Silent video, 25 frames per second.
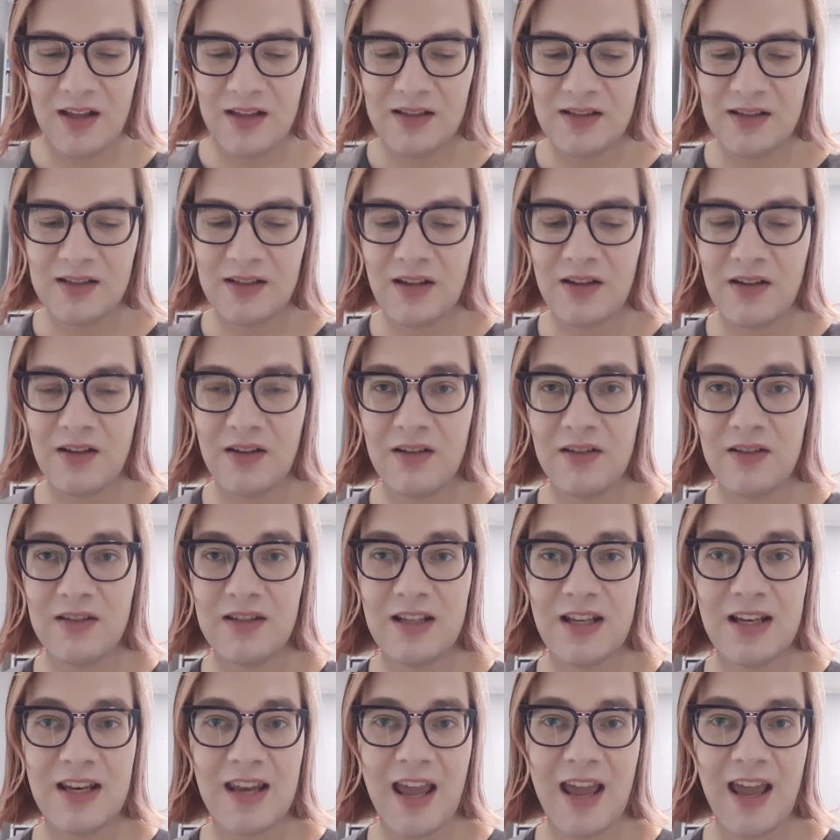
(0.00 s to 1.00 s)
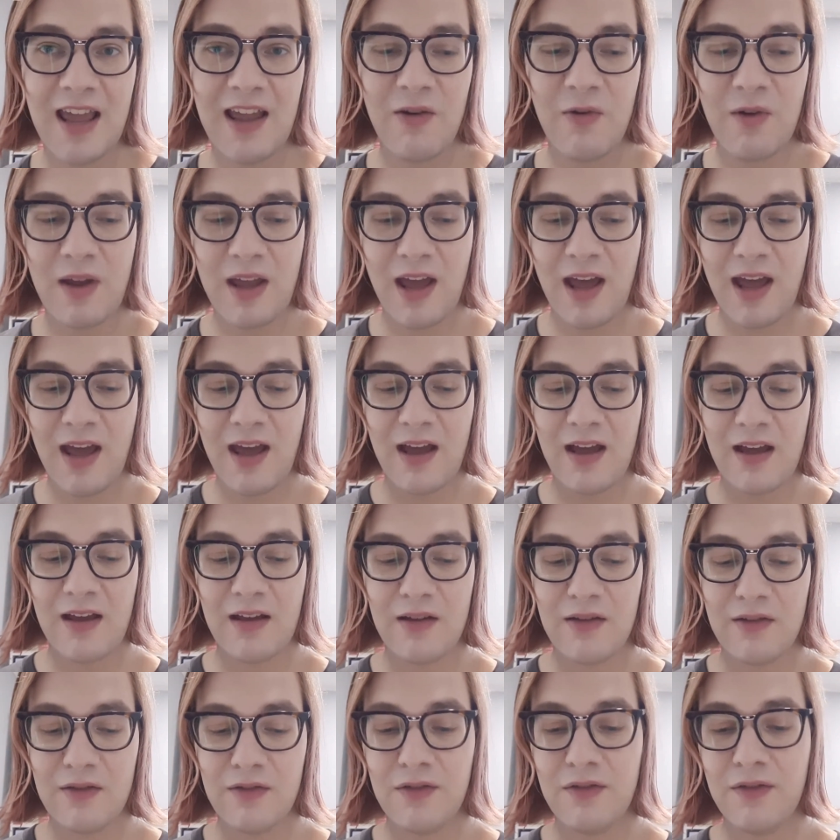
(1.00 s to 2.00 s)
So today we
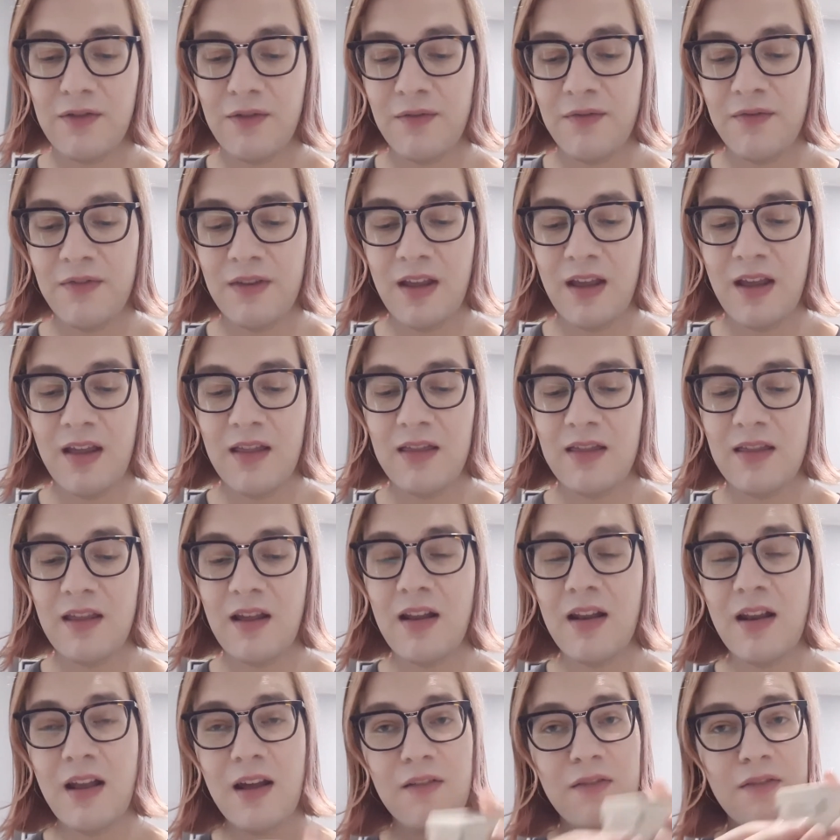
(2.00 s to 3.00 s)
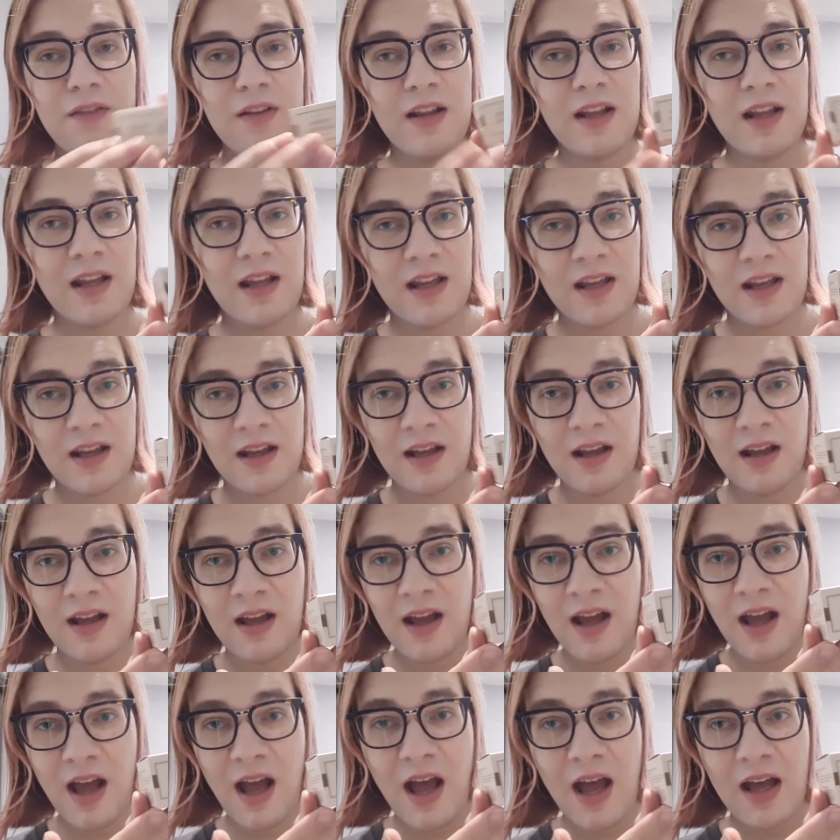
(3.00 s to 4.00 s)
have the lovely
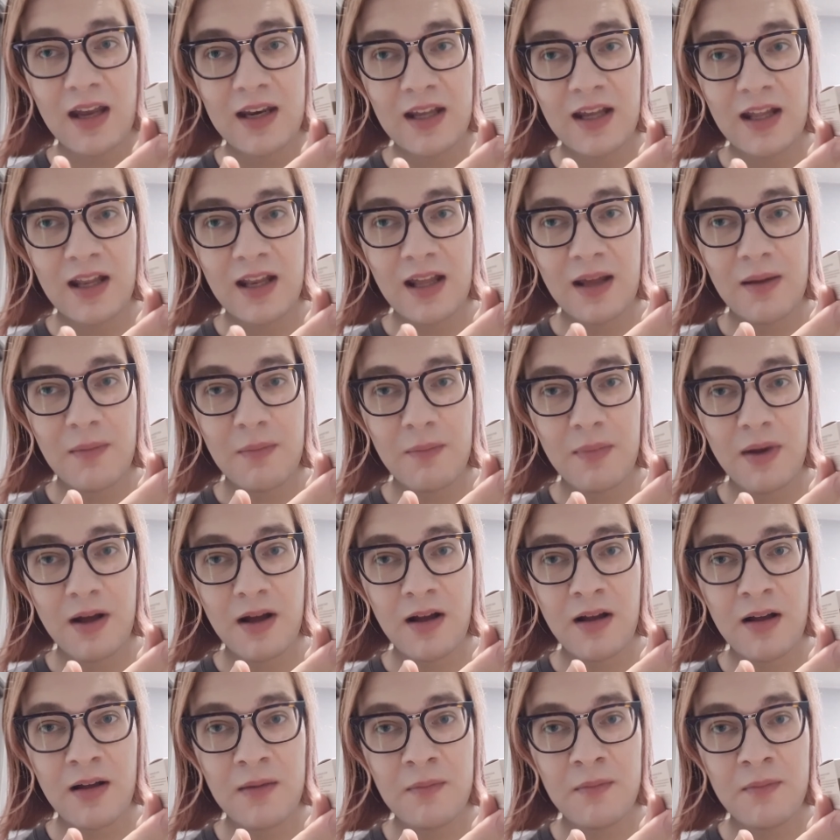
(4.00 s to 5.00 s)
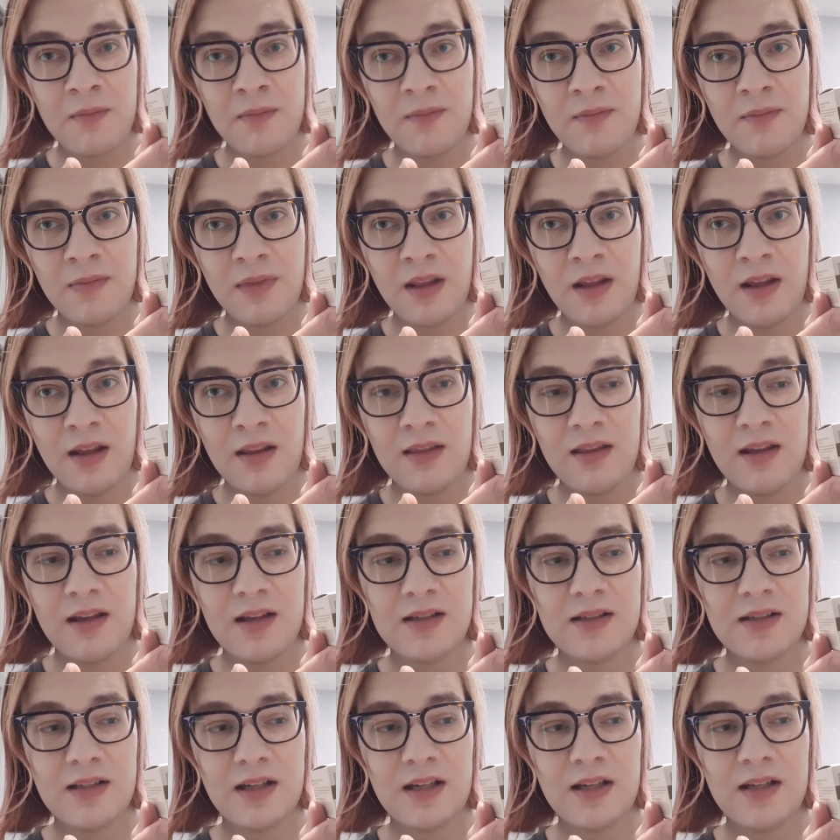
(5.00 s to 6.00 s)
Honey Lip Balm.
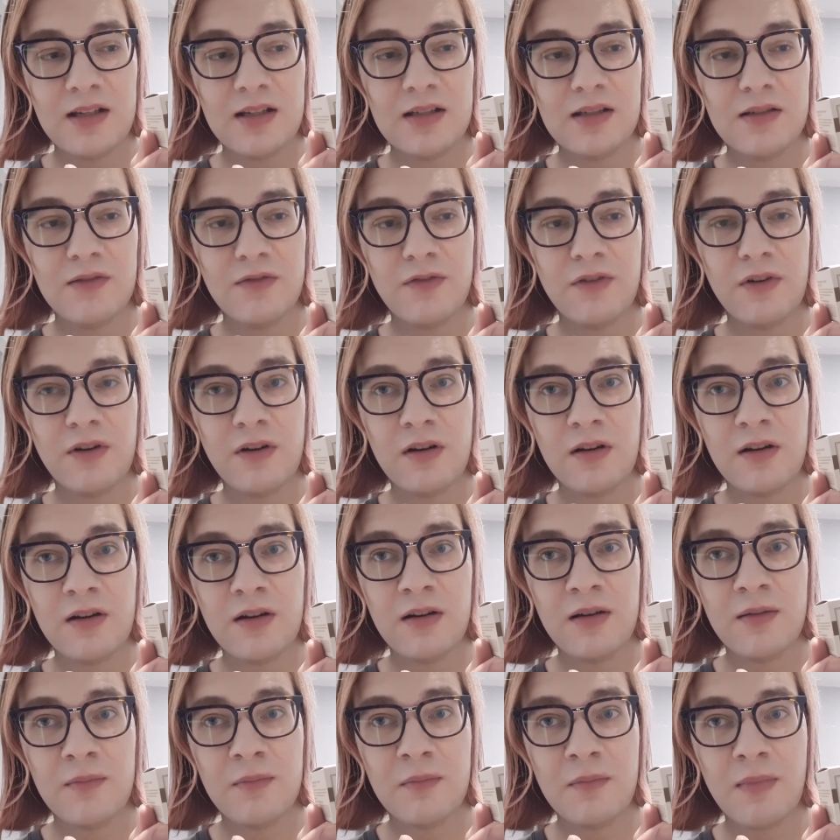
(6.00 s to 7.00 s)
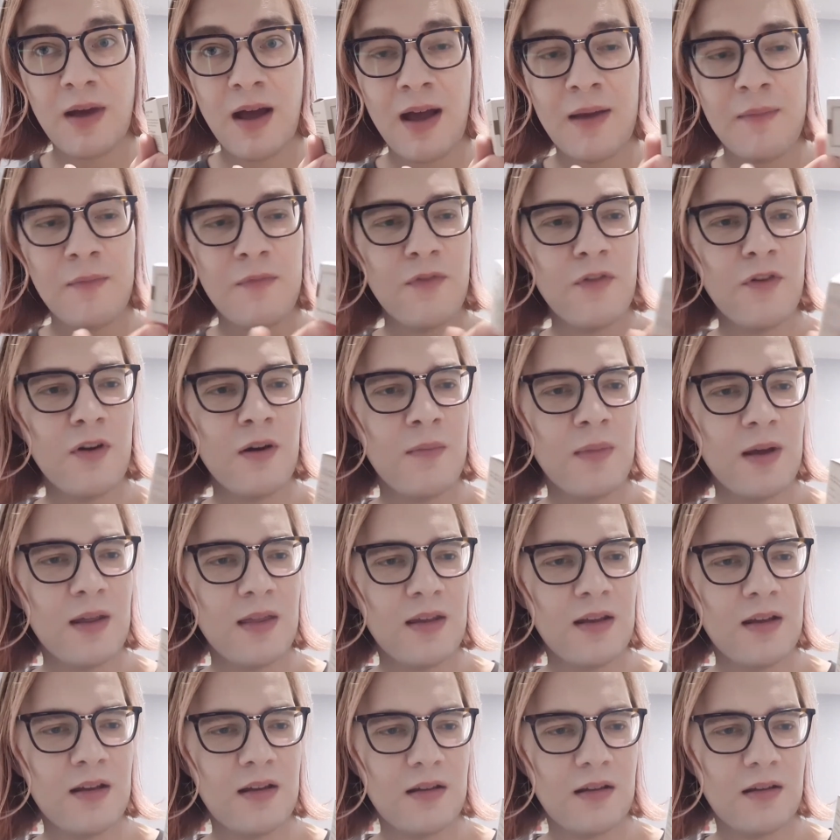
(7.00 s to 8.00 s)
I'm From, I
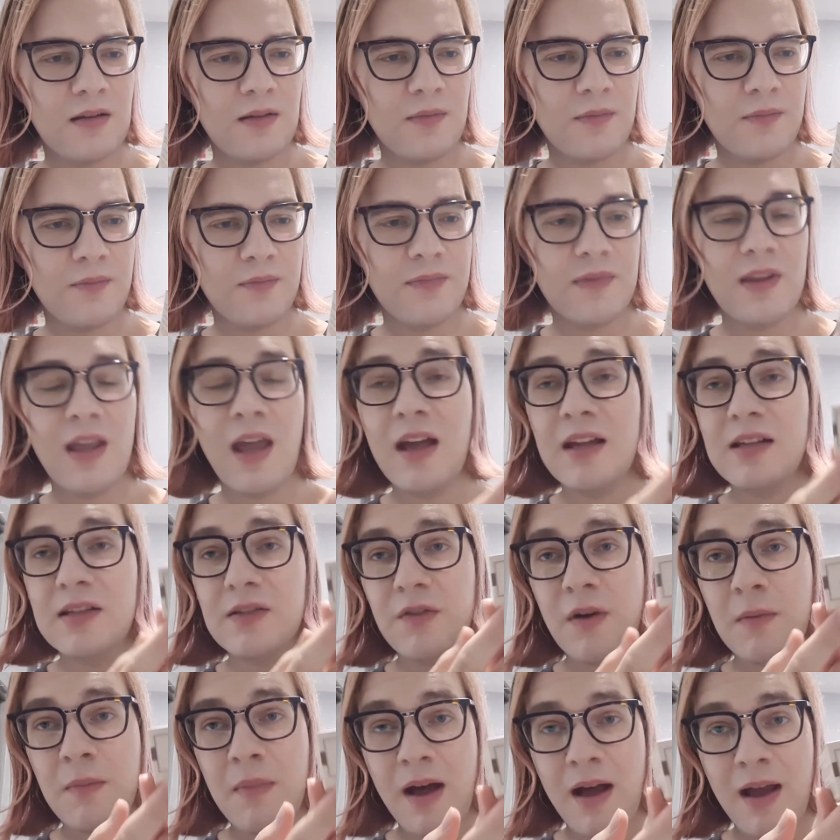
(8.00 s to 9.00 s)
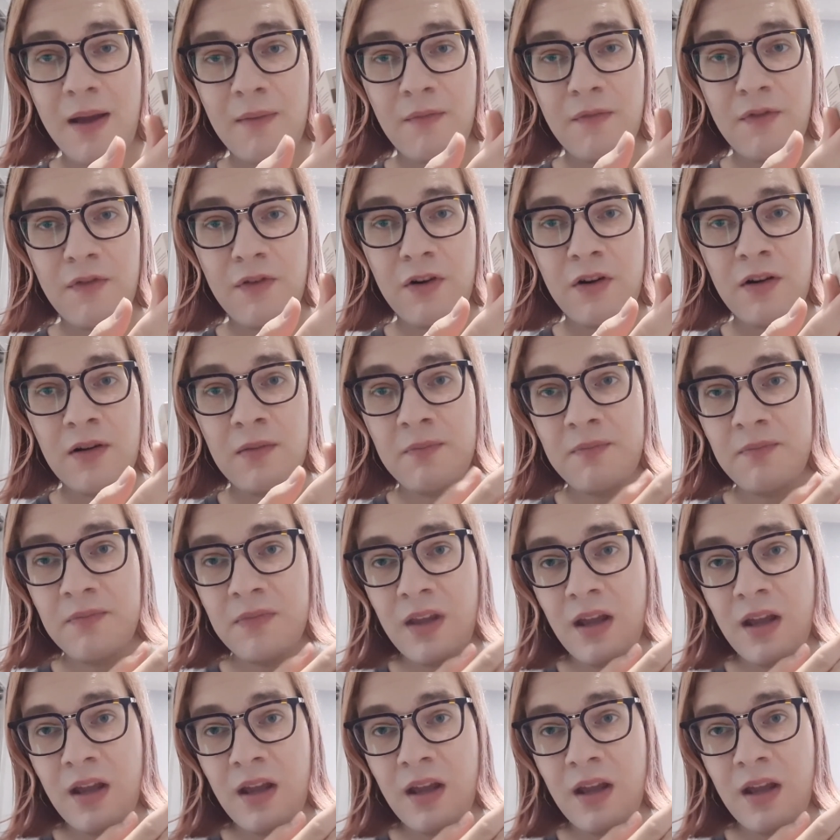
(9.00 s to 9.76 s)
think. Yeah, it's from I'm From.